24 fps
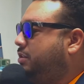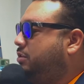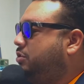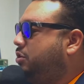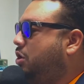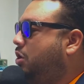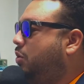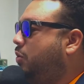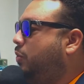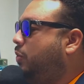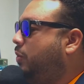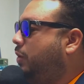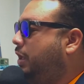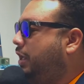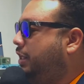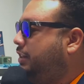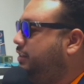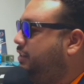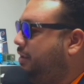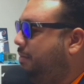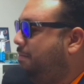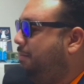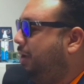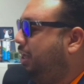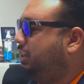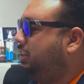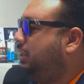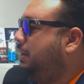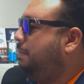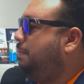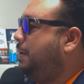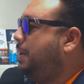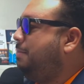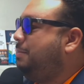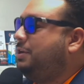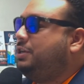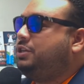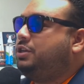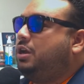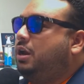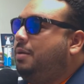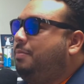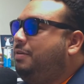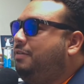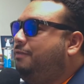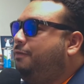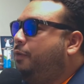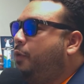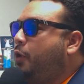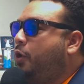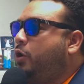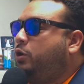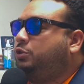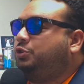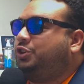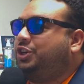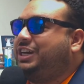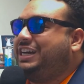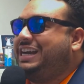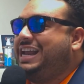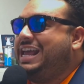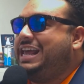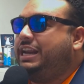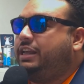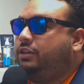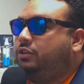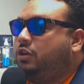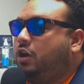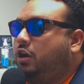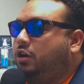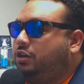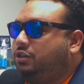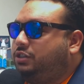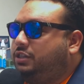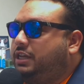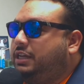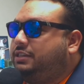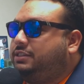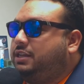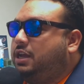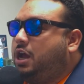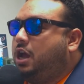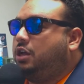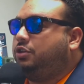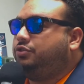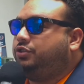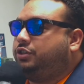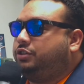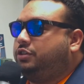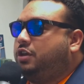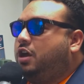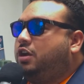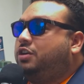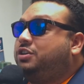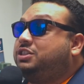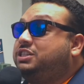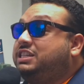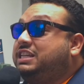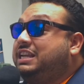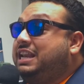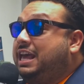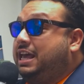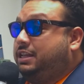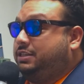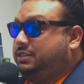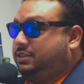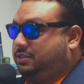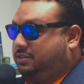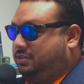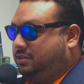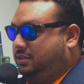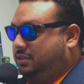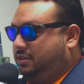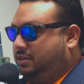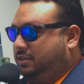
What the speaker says: So the monthly payment is going to be $480. That's $100 less.